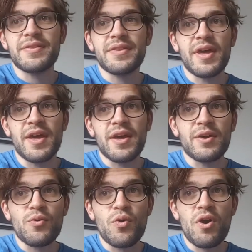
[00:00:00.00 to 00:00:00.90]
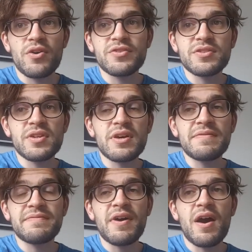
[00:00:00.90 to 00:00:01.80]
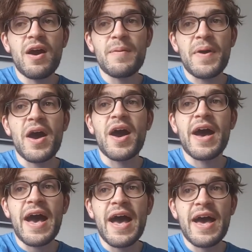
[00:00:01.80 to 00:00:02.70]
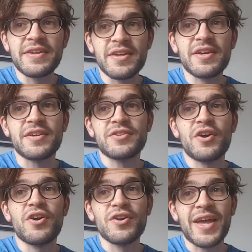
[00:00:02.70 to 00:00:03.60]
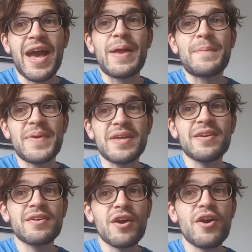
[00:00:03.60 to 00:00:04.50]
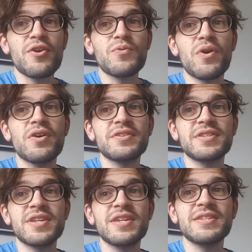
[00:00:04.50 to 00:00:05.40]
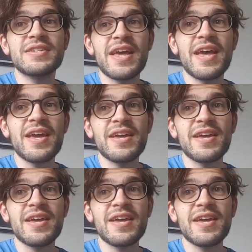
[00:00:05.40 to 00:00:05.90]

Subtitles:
There was a farmer had a dog, and Bingo was his name.